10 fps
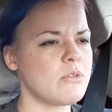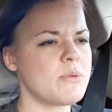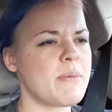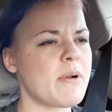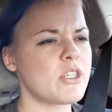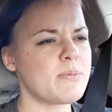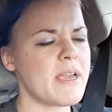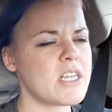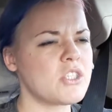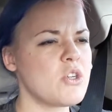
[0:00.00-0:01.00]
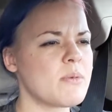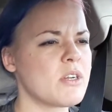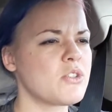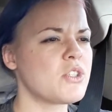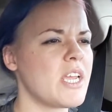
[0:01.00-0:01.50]
to be purchased by
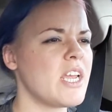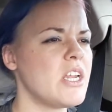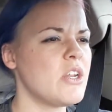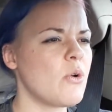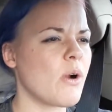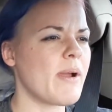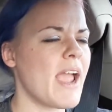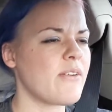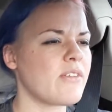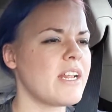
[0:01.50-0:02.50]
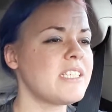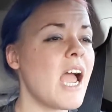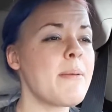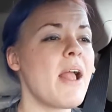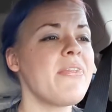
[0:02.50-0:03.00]
consumers in Norway after that
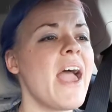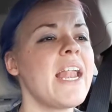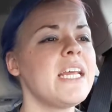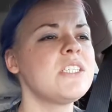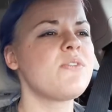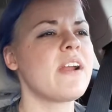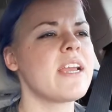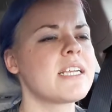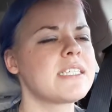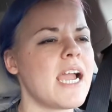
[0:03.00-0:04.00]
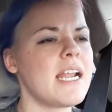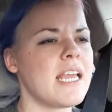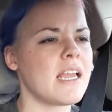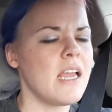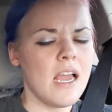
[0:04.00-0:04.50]
time. And that is very
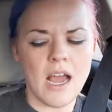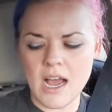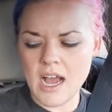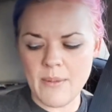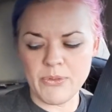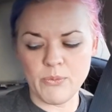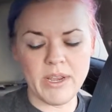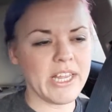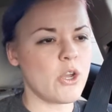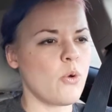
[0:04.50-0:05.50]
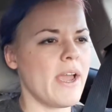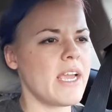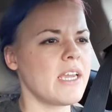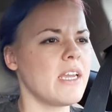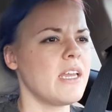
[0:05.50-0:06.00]
exciting. Really
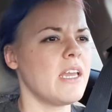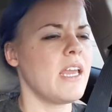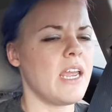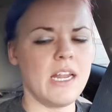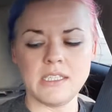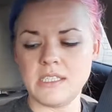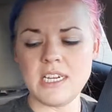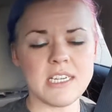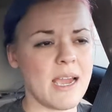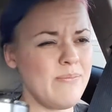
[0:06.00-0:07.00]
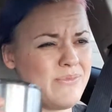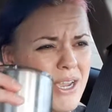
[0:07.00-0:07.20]
quick, tea time